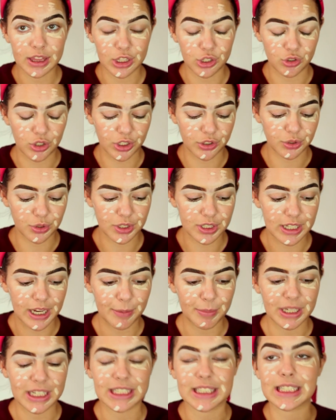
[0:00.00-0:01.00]
the drugstore
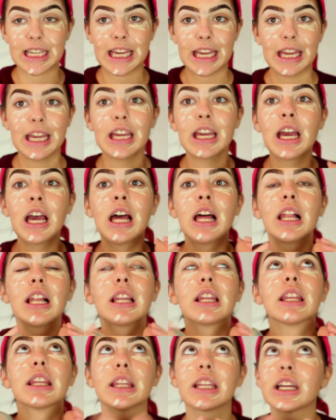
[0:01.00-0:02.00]
side, because it
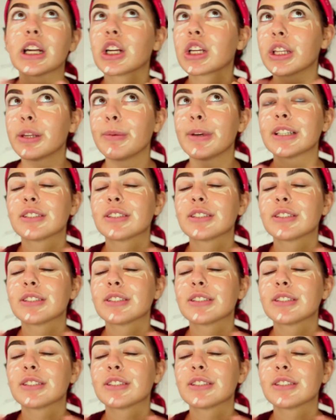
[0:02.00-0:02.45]
literally